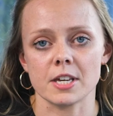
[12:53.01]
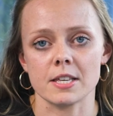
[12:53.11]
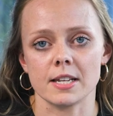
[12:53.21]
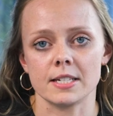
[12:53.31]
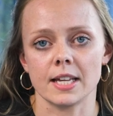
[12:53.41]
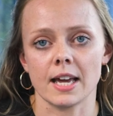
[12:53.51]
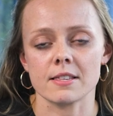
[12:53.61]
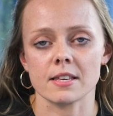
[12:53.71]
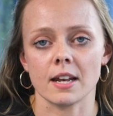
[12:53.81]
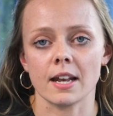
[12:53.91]
change
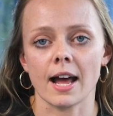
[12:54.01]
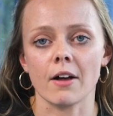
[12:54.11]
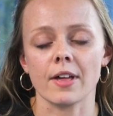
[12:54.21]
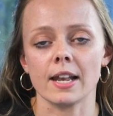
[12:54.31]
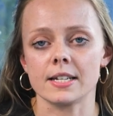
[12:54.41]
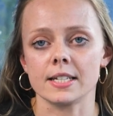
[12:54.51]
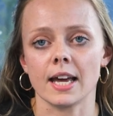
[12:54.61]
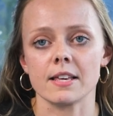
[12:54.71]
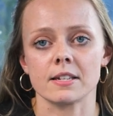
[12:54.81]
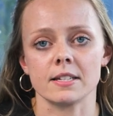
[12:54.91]
litigation and how that
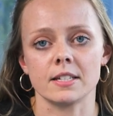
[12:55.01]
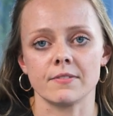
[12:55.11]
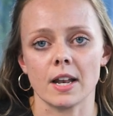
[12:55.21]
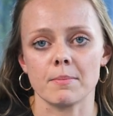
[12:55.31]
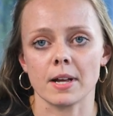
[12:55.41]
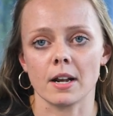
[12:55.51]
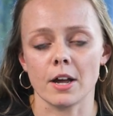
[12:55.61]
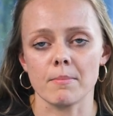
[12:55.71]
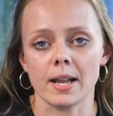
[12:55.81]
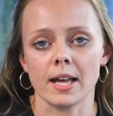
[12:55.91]
litigation is developing
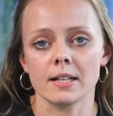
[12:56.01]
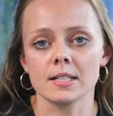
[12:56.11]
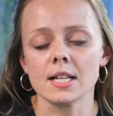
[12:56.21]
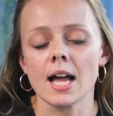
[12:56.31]
globally.